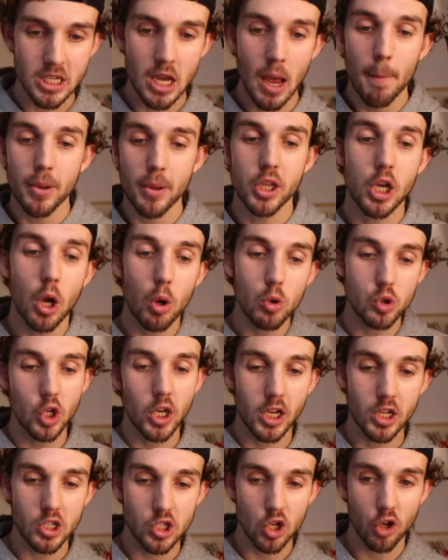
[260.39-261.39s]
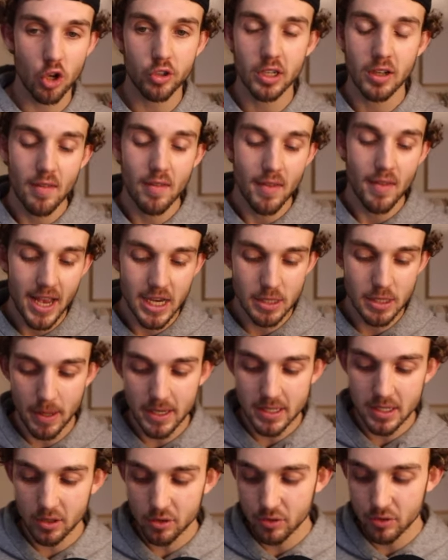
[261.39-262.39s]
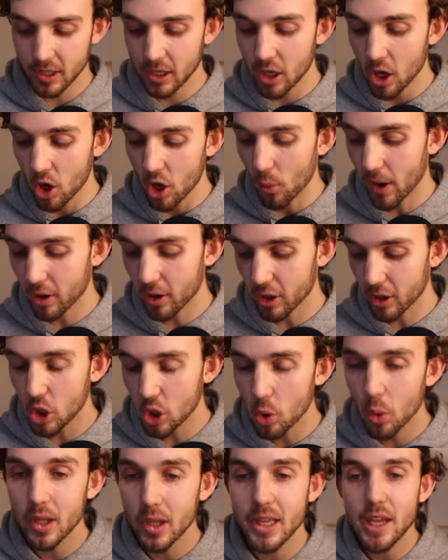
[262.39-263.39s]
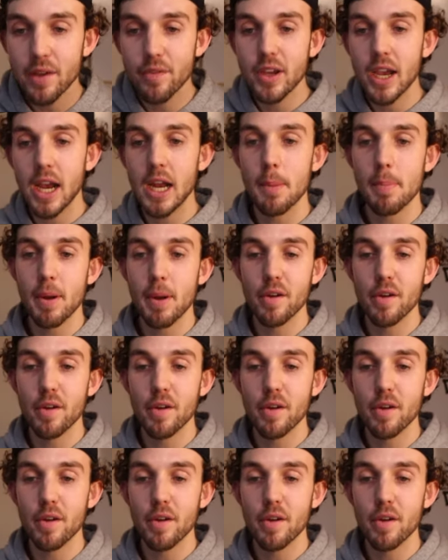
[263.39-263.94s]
but the coaching and consulting is basically where you alleviate a bit